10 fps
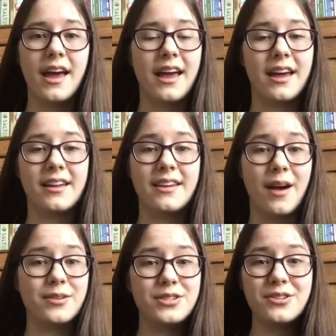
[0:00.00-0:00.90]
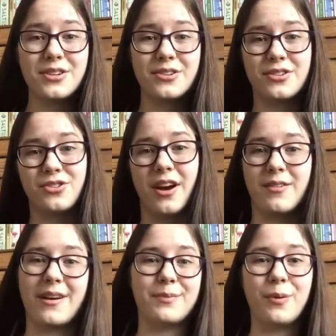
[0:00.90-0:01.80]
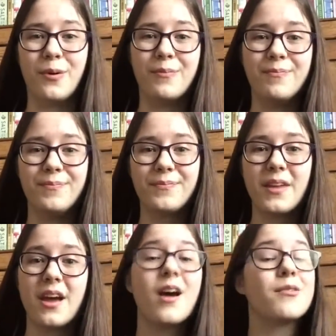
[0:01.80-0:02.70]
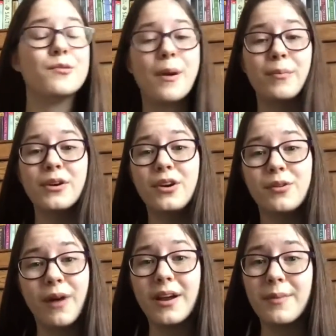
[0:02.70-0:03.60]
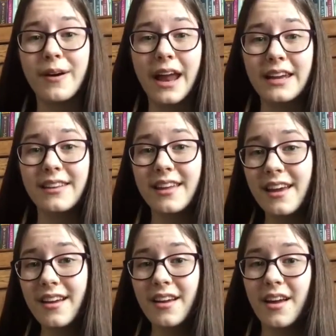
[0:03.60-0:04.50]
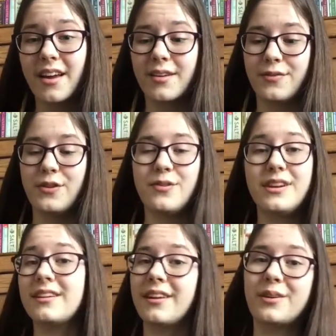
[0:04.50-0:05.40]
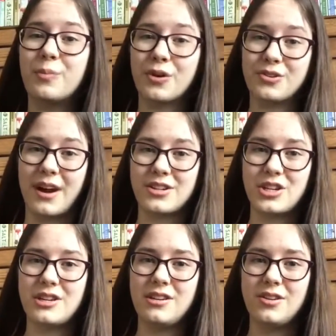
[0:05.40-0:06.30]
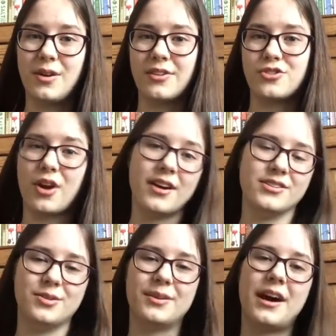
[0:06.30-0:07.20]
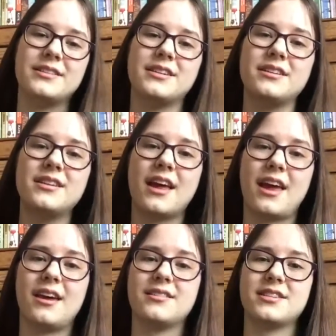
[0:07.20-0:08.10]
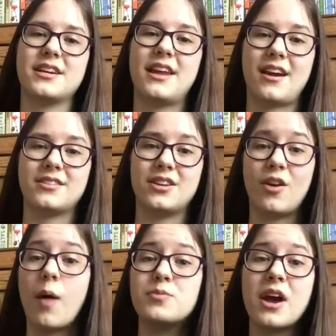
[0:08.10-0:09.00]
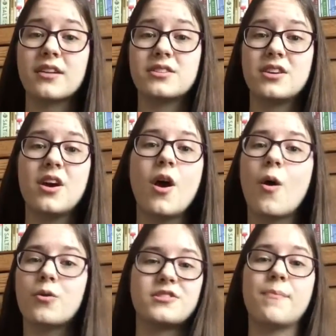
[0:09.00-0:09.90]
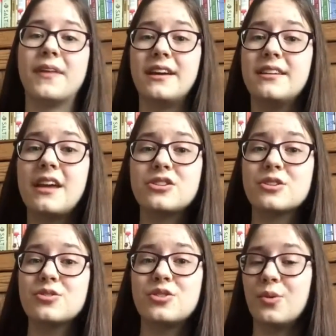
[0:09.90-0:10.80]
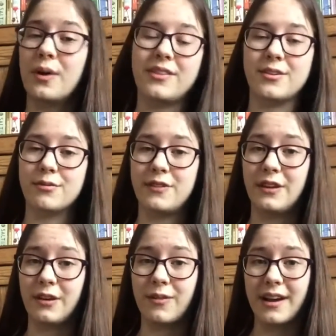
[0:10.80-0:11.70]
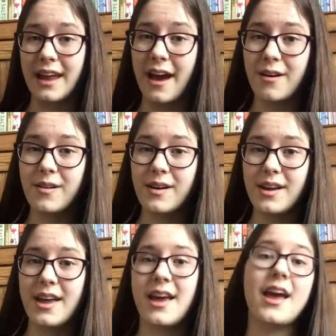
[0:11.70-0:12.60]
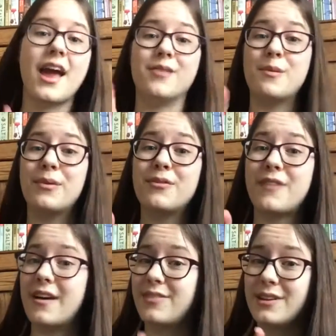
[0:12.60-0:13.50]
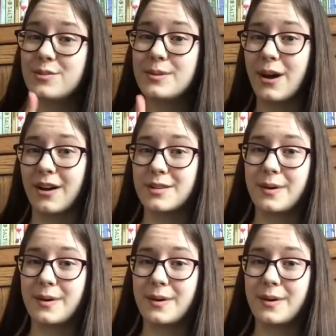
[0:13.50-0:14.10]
And now it's your turn to try and write a poem. Remember, you can write about anything. If you need a little more direction, you can try and do what I did and connect an object or something in nature to the way that you're feeling right now. And remember, the 5 things we talked